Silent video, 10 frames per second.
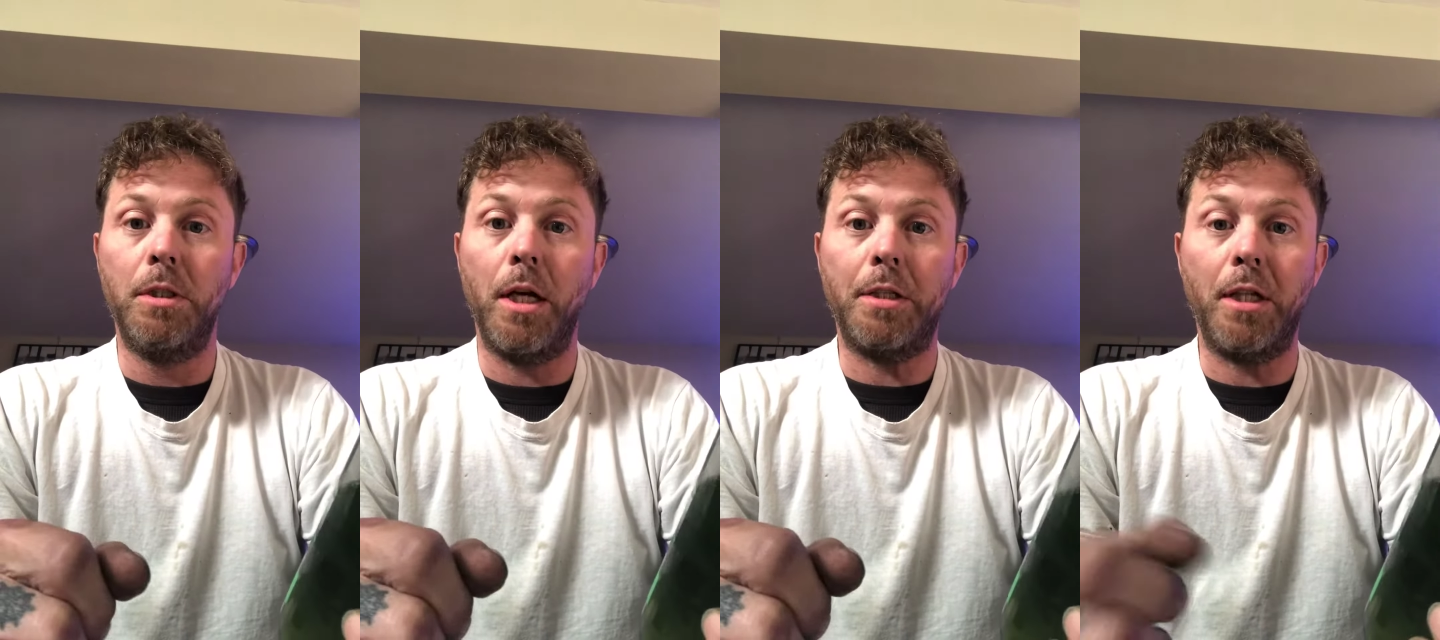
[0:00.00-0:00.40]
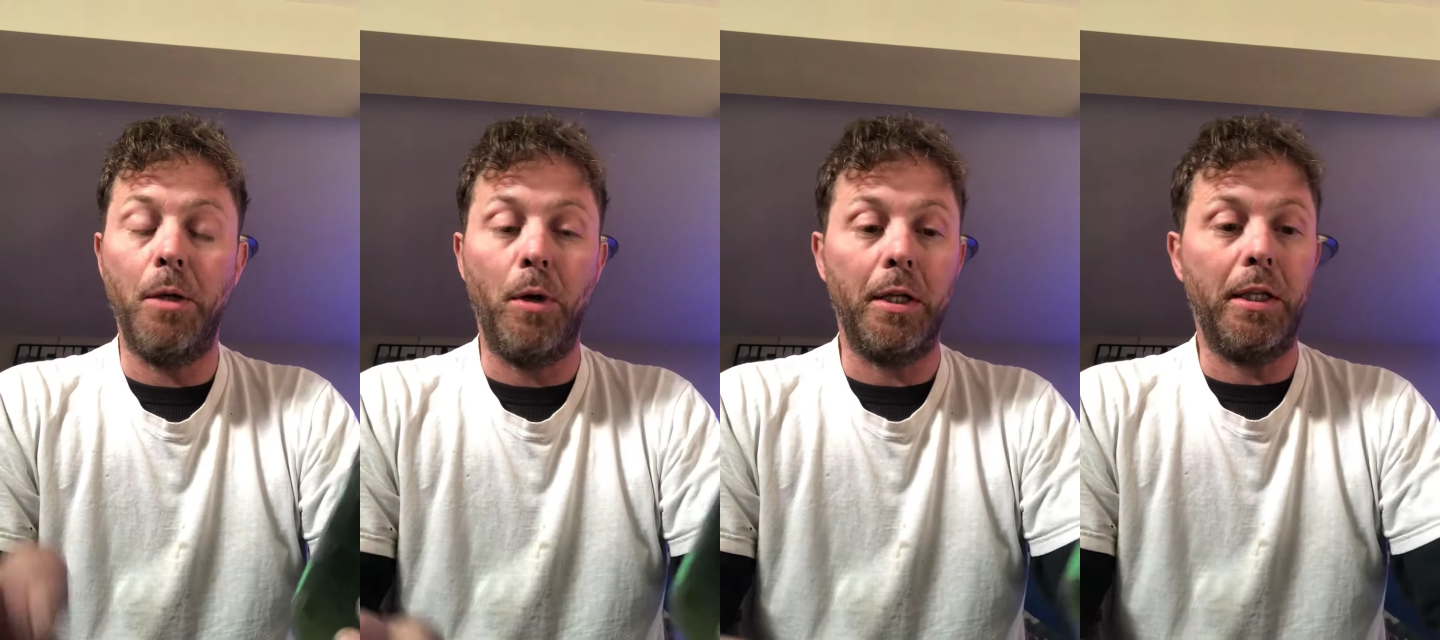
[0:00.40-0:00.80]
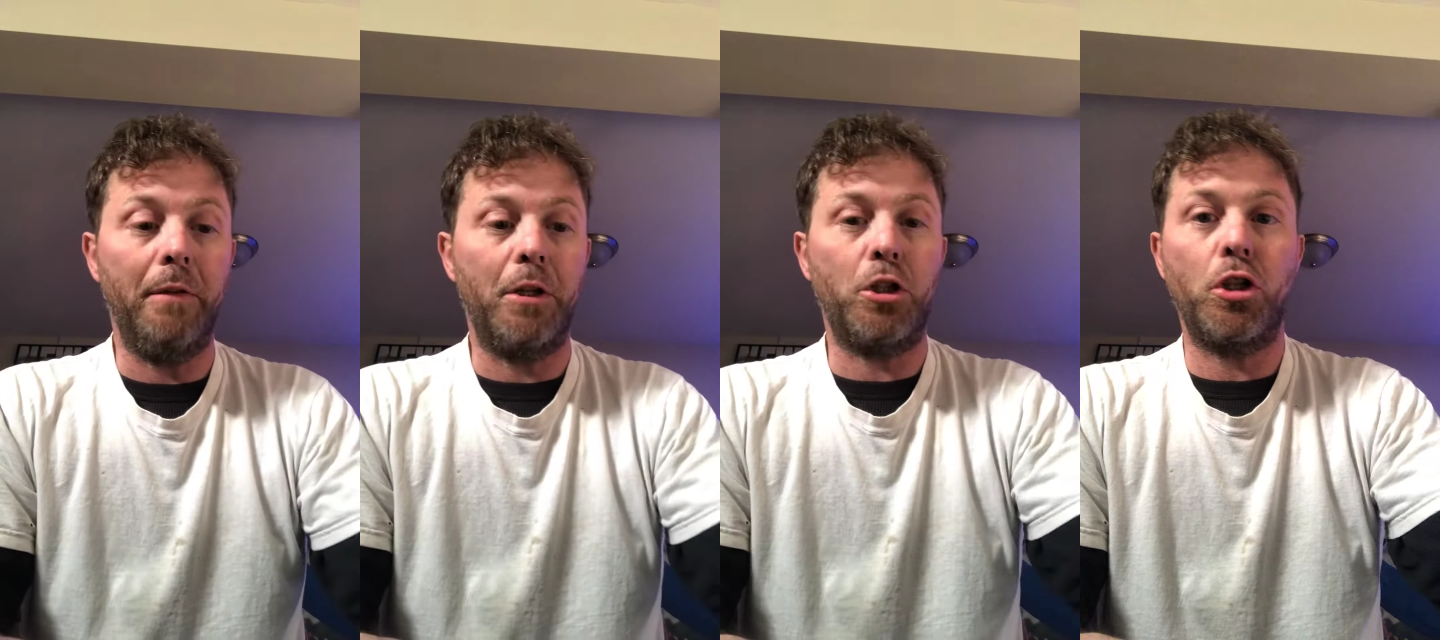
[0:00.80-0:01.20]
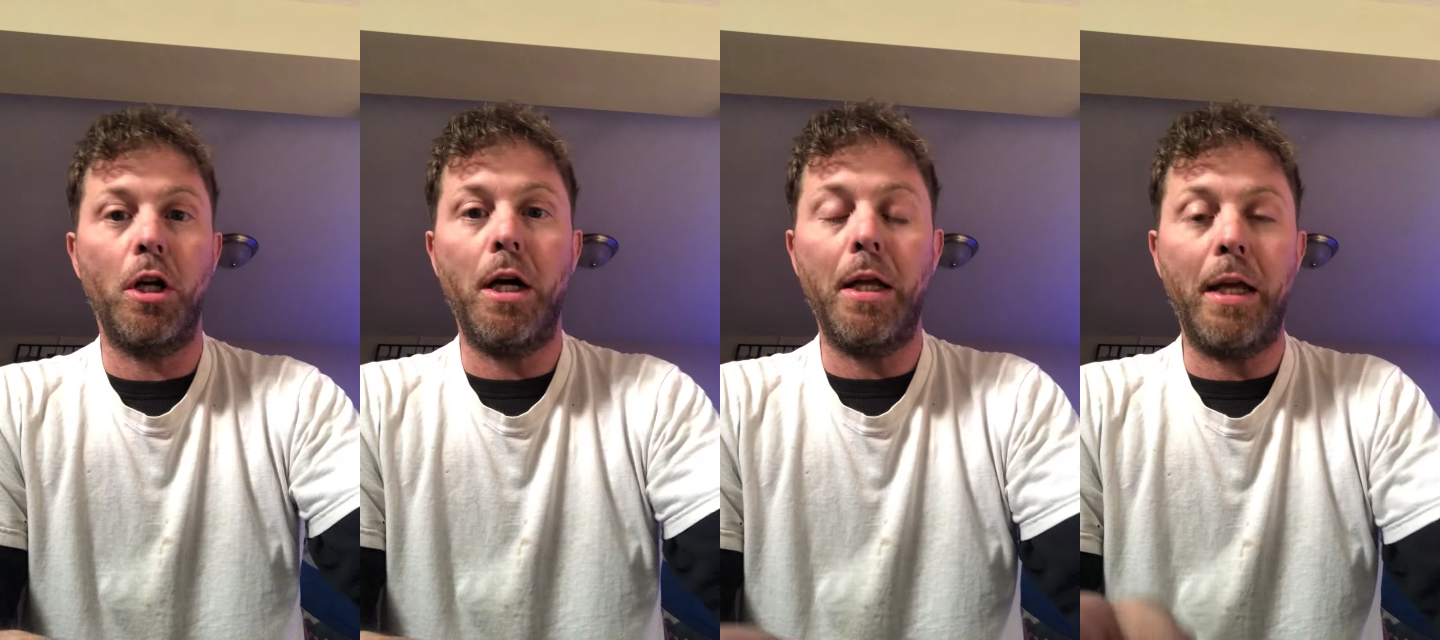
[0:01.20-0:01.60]
I tell you what, give it a
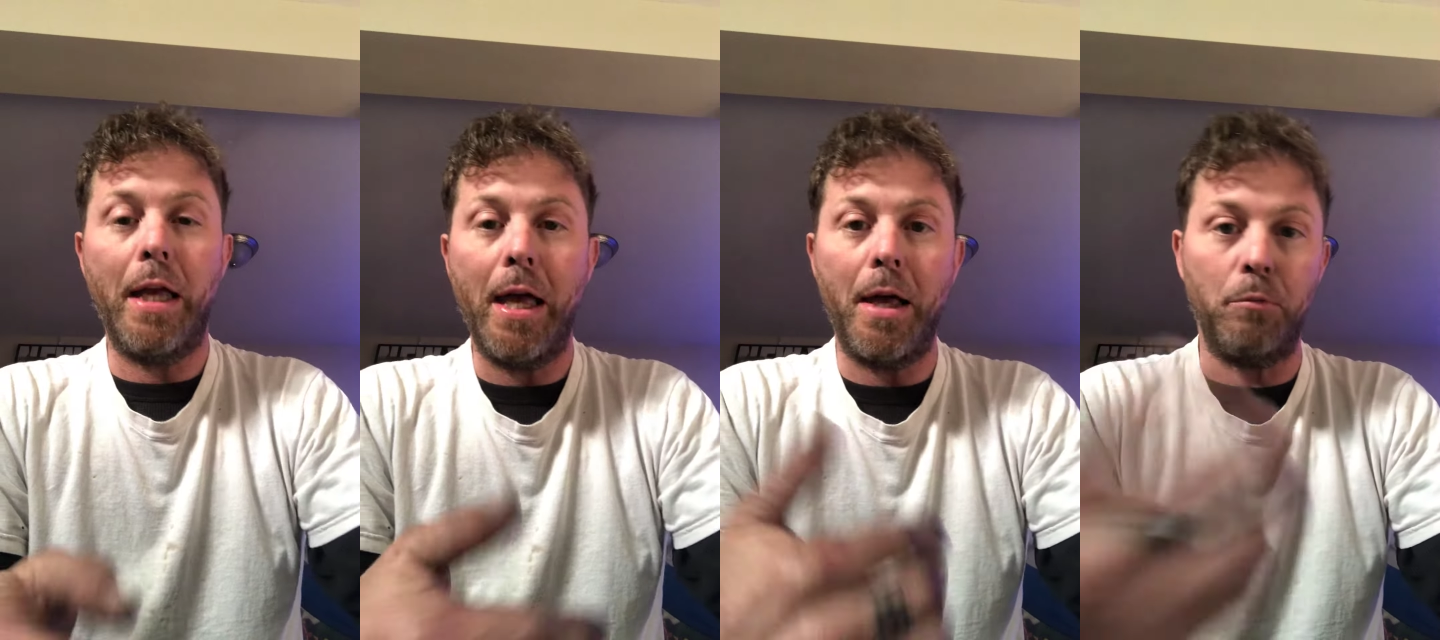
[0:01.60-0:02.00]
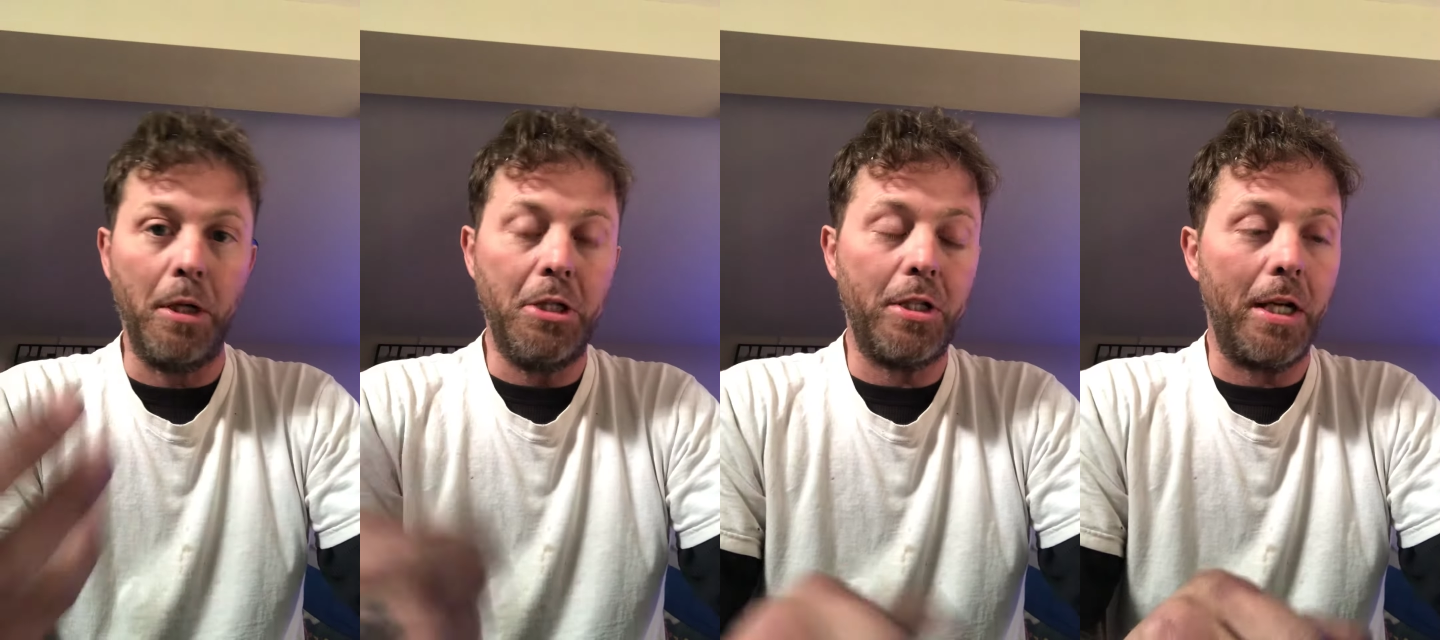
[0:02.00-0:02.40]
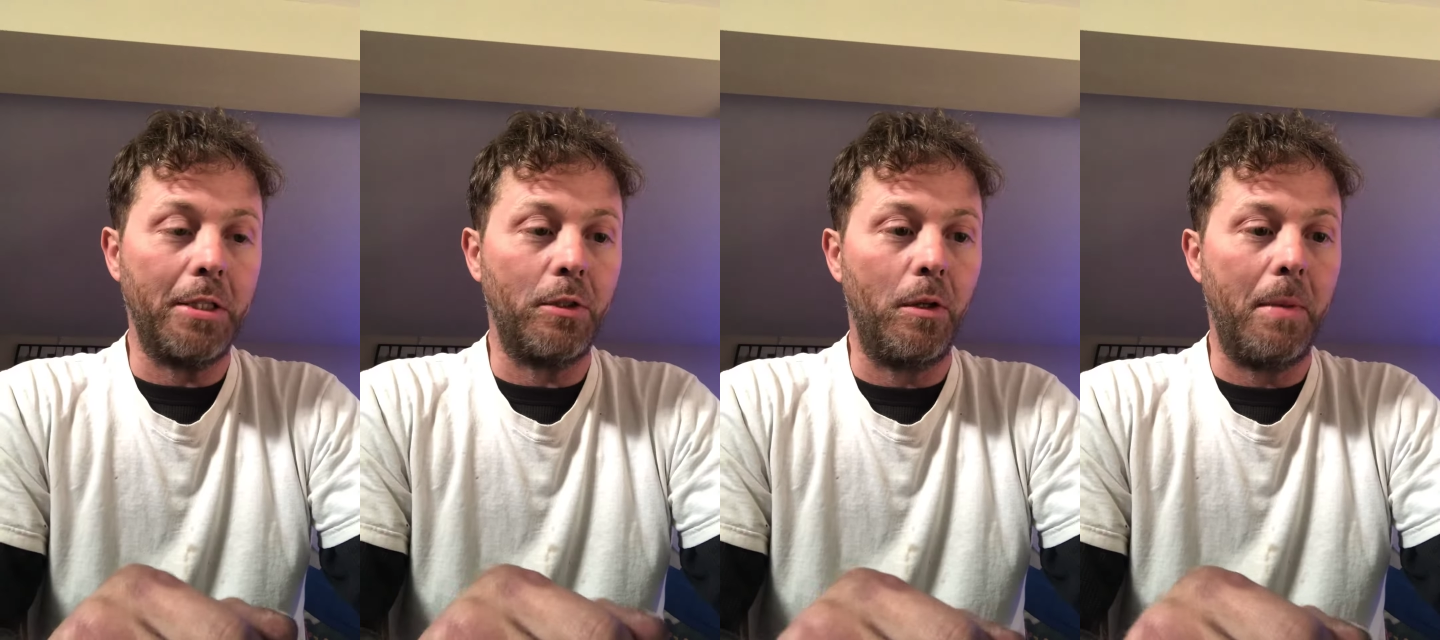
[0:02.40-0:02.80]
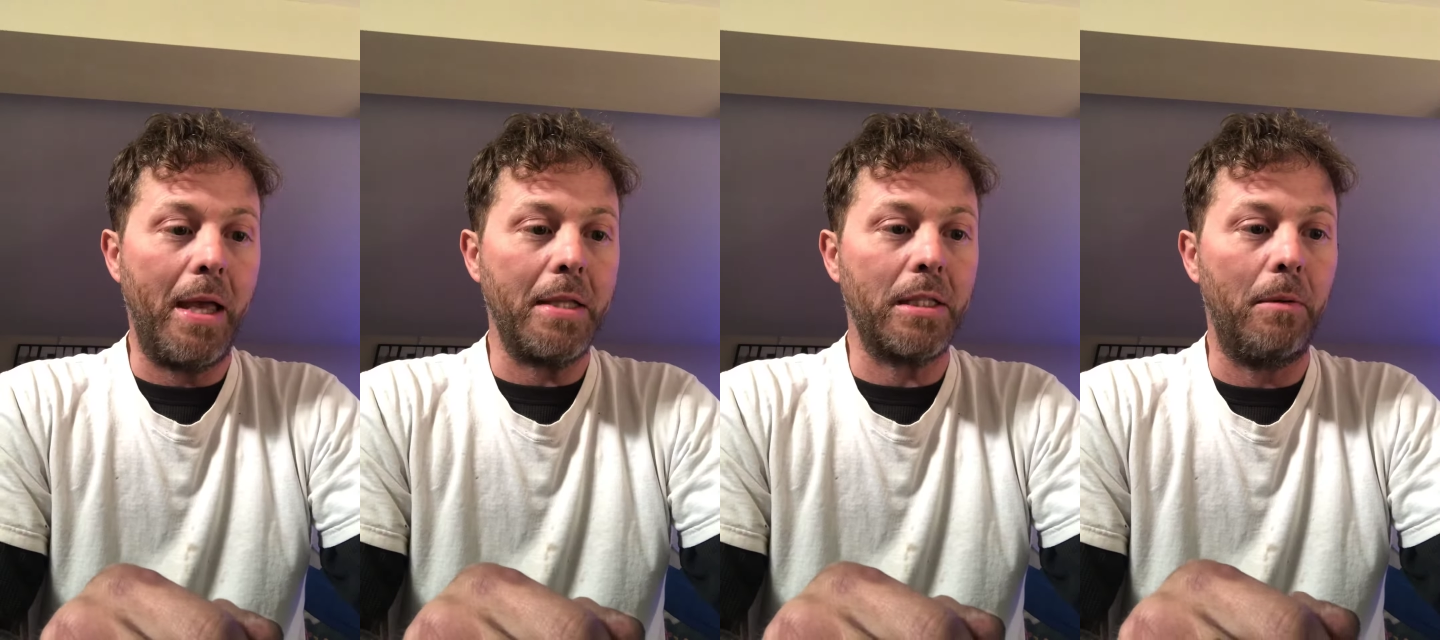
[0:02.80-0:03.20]
shot. I, I reached out to him,
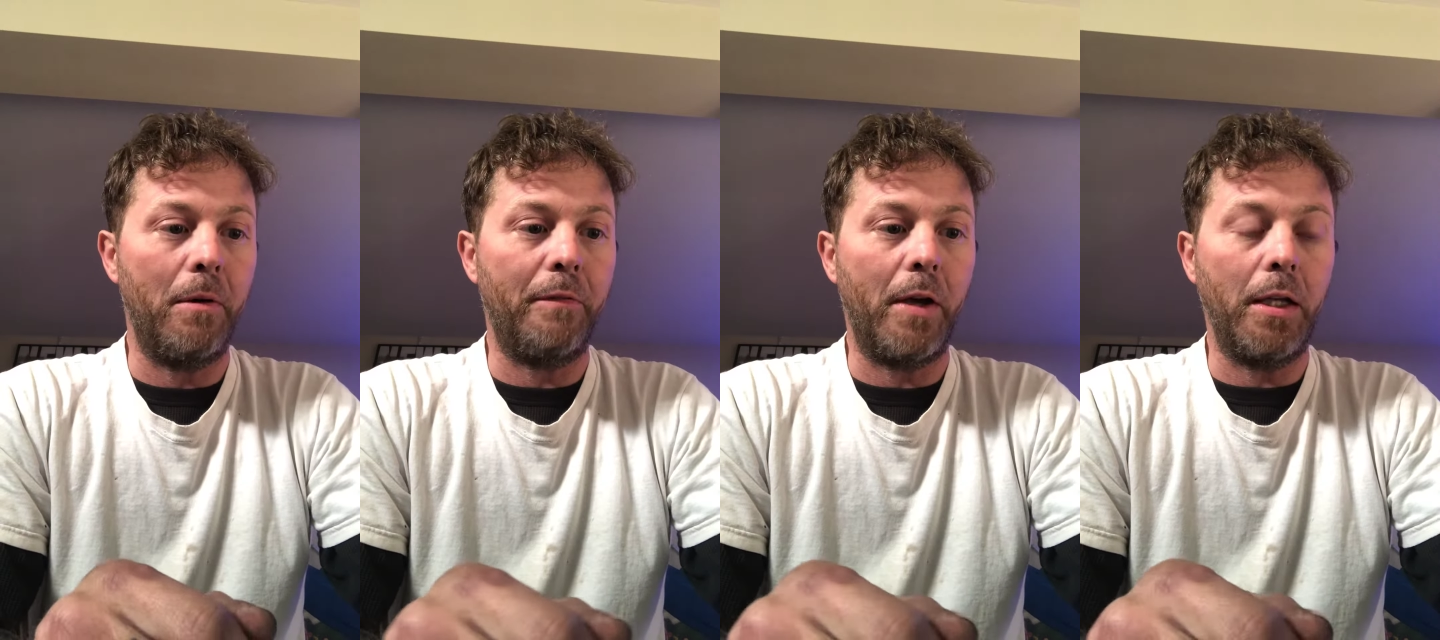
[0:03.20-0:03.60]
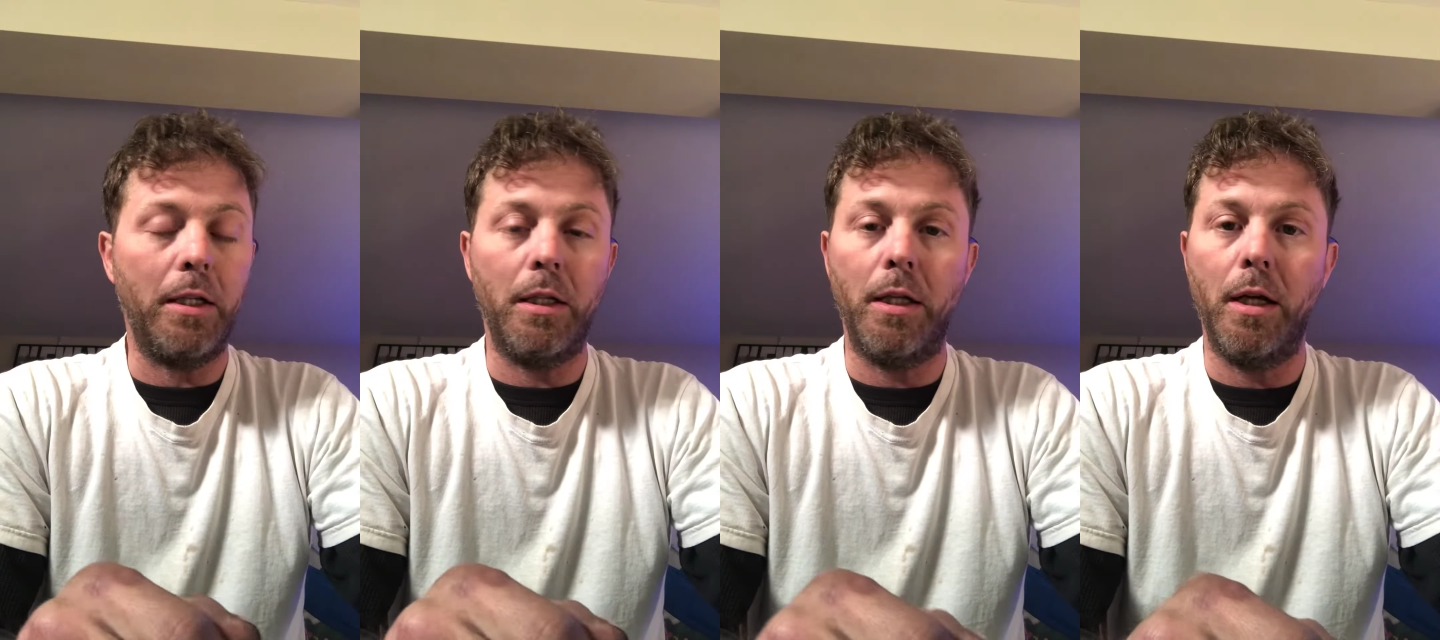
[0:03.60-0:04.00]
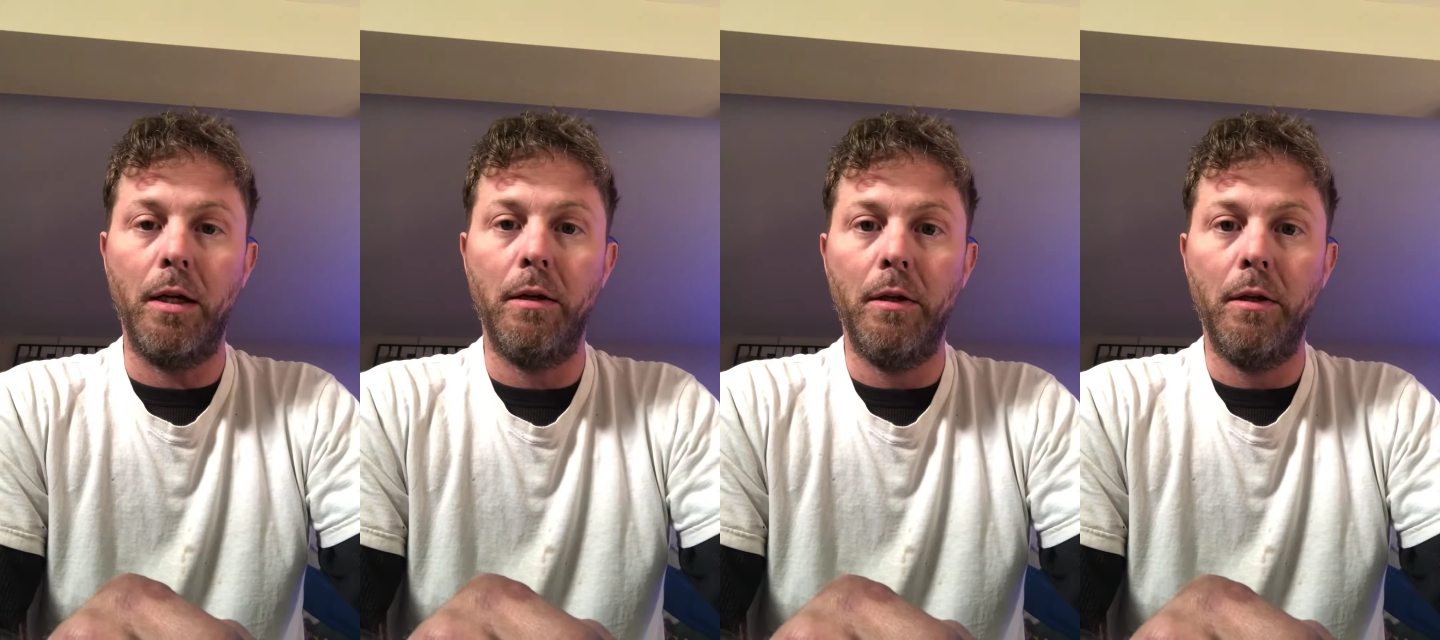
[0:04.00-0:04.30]
asked him if I could, uh,